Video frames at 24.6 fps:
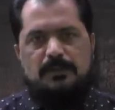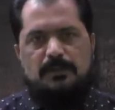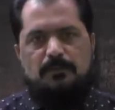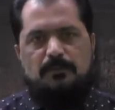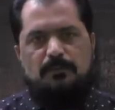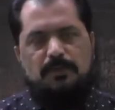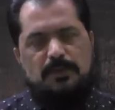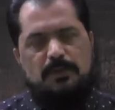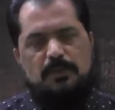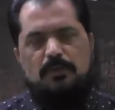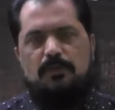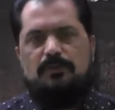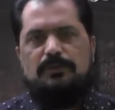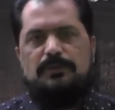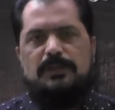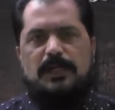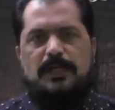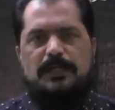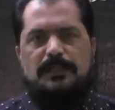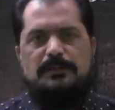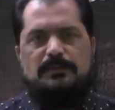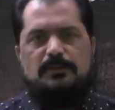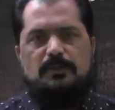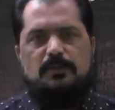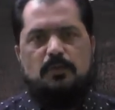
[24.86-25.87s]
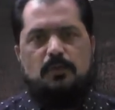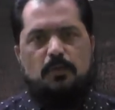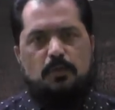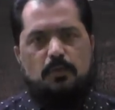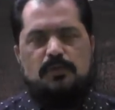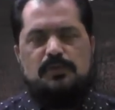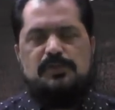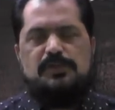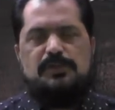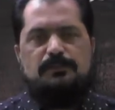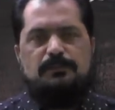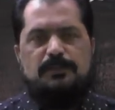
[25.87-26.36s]
We know that
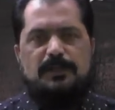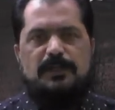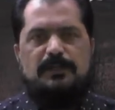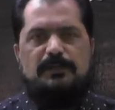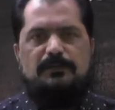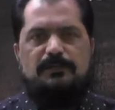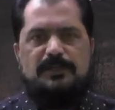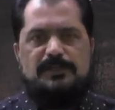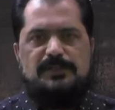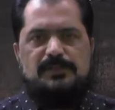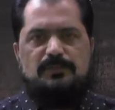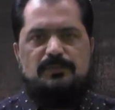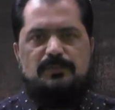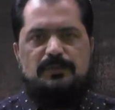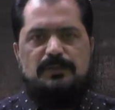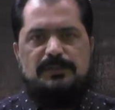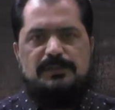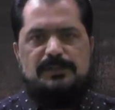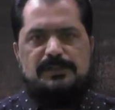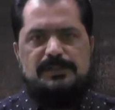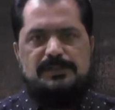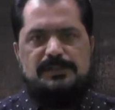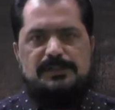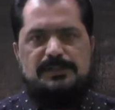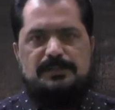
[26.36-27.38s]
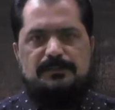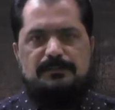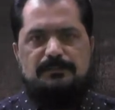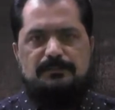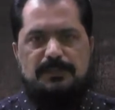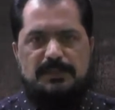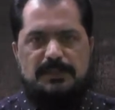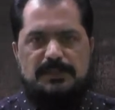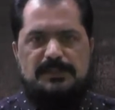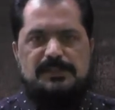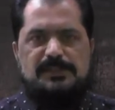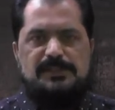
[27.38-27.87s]
closed blood vascular system
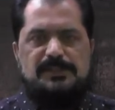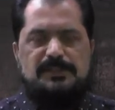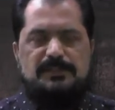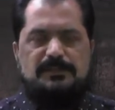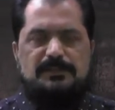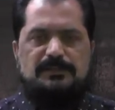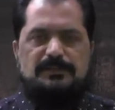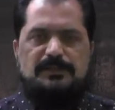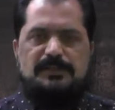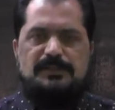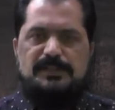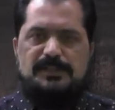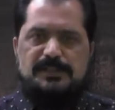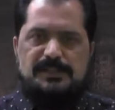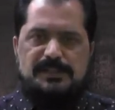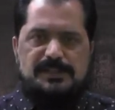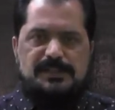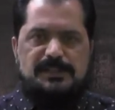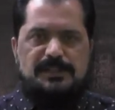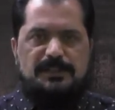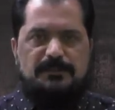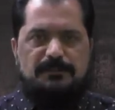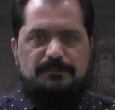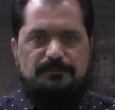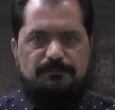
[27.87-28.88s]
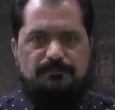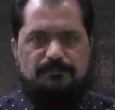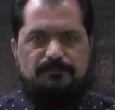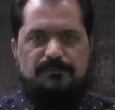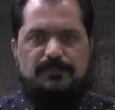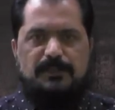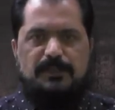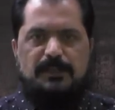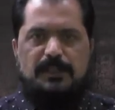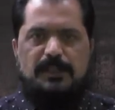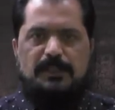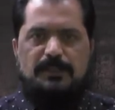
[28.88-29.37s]
means the system
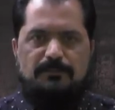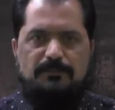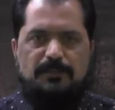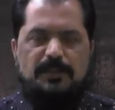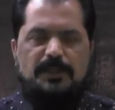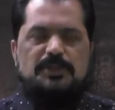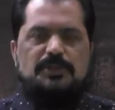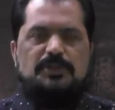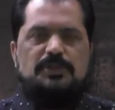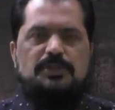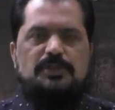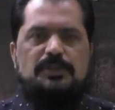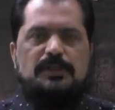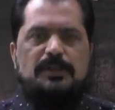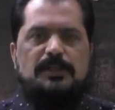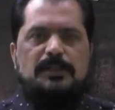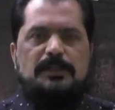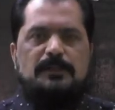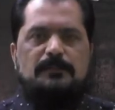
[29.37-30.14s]
in which